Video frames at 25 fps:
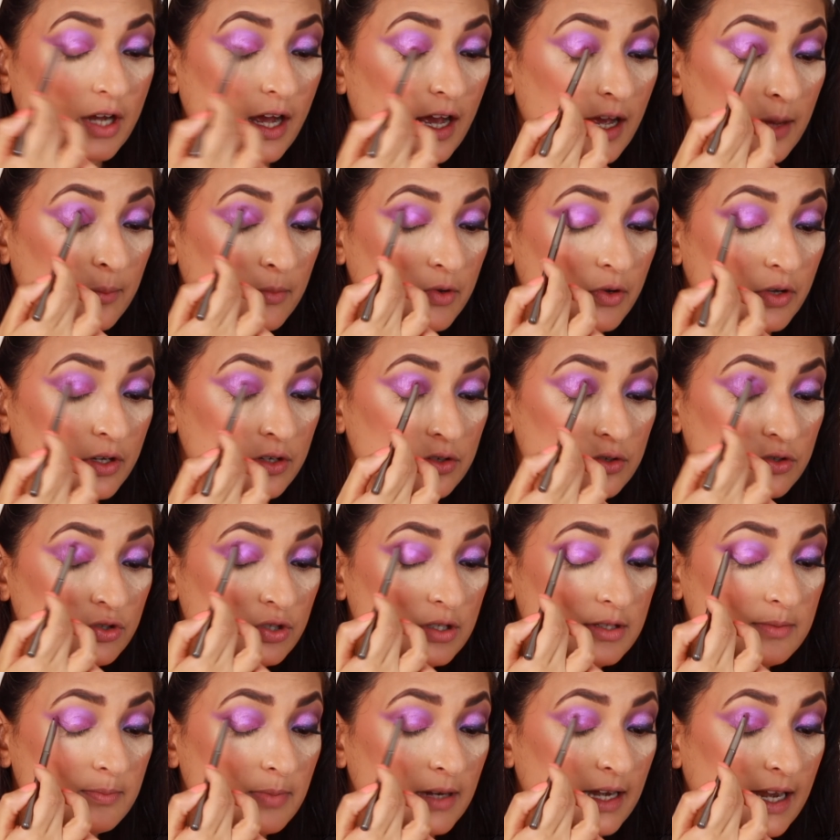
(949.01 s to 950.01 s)
I am going to
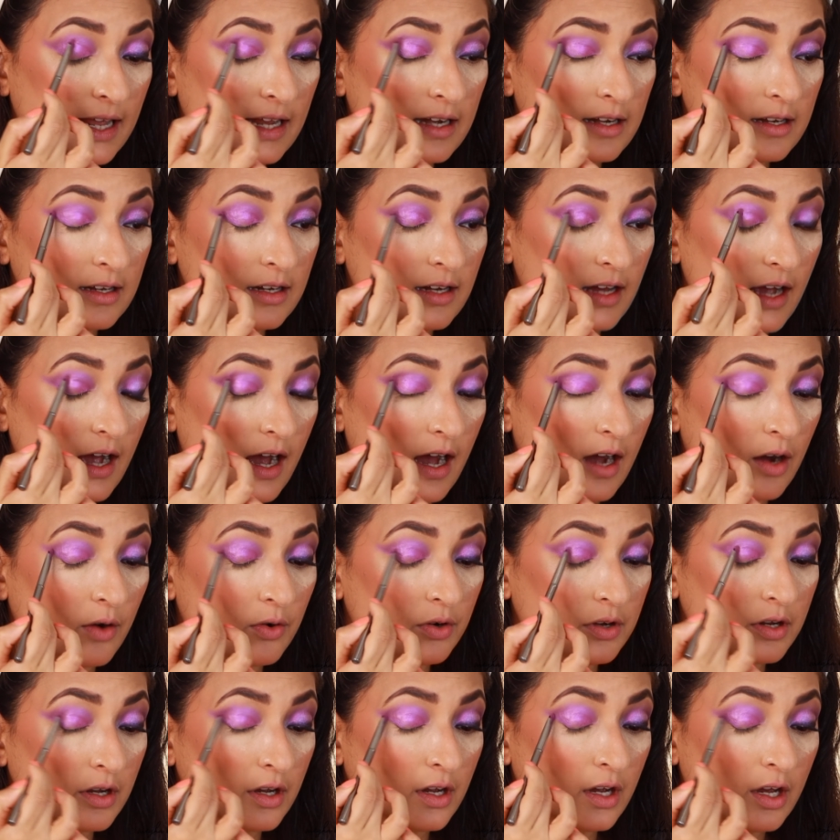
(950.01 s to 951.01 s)
just blend it
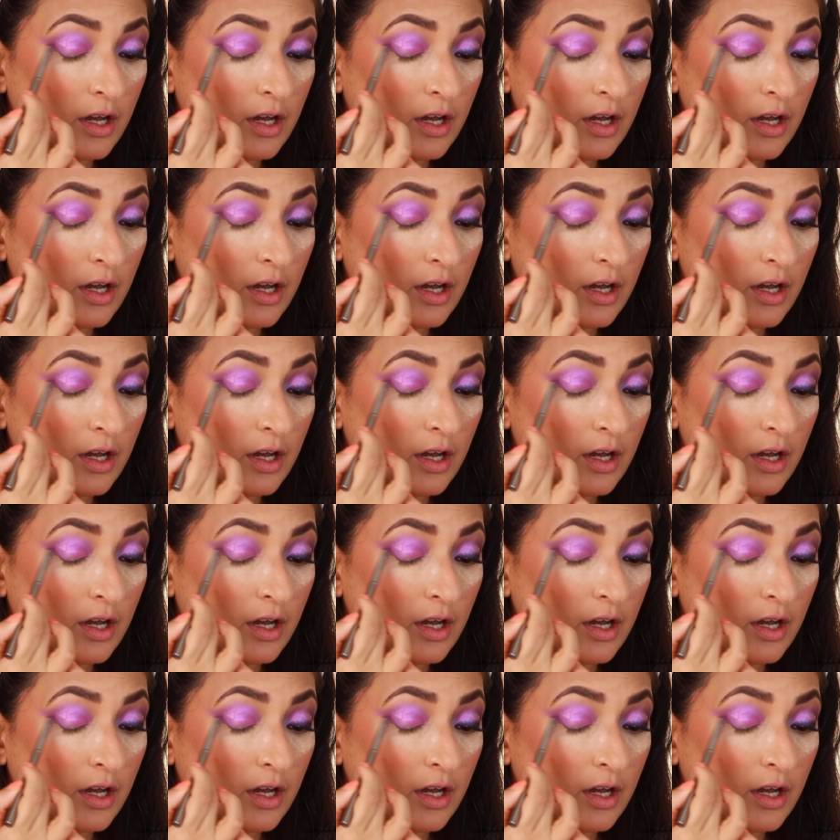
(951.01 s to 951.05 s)
out